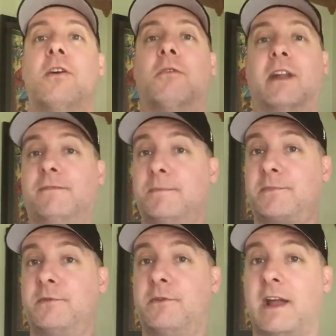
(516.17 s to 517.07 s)
When I flip
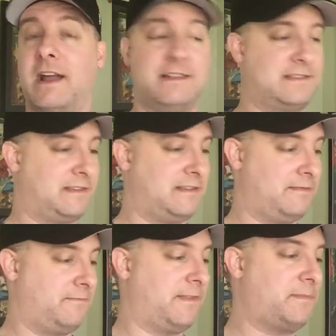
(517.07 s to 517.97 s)
through ads,
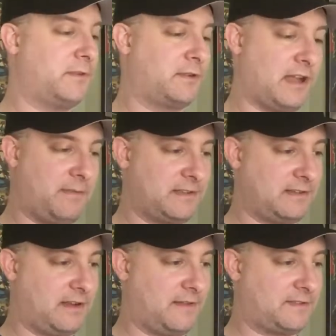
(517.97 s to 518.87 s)
flip through comics
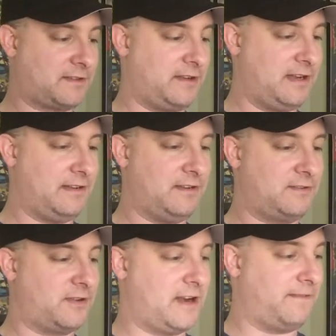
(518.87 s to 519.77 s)
off screen,
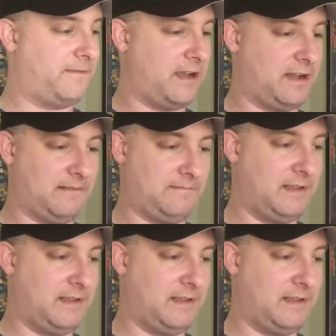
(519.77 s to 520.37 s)
trying to find it.